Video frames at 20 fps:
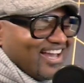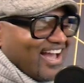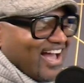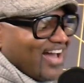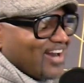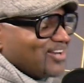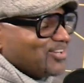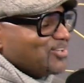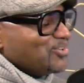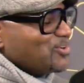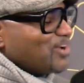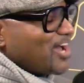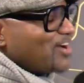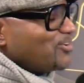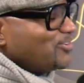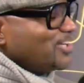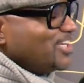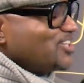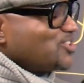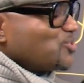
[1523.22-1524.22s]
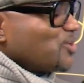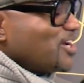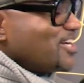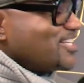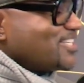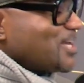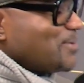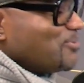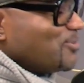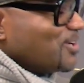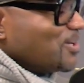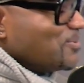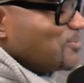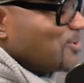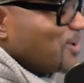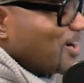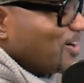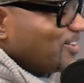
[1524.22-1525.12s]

I don't eat train table anymore.